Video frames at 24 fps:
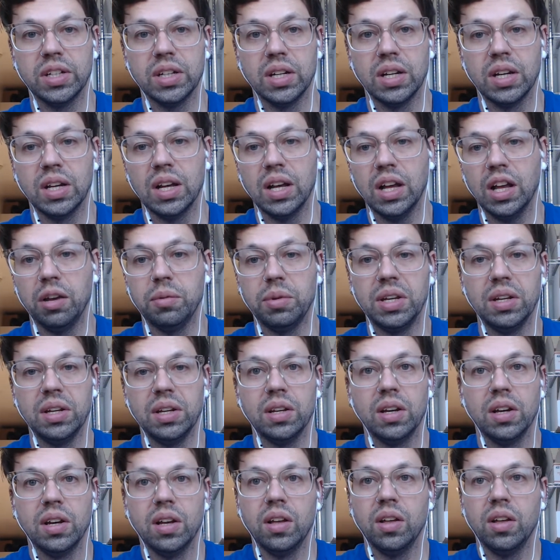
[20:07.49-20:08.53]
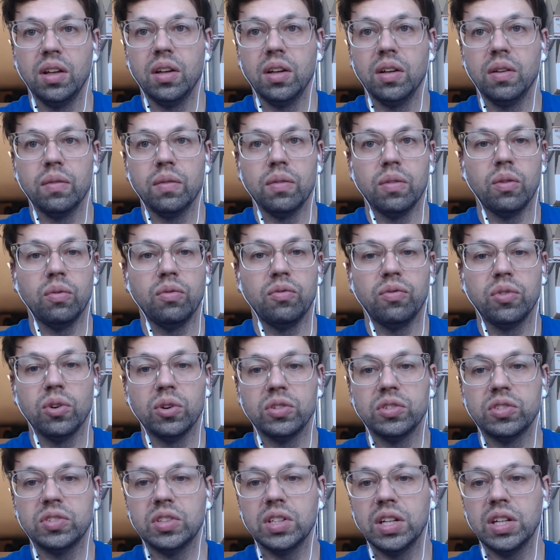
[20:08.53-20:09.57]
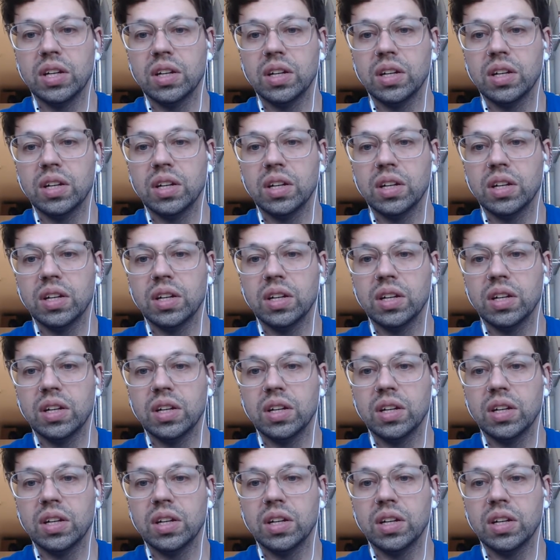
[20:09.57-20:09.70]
I mean, the first thing,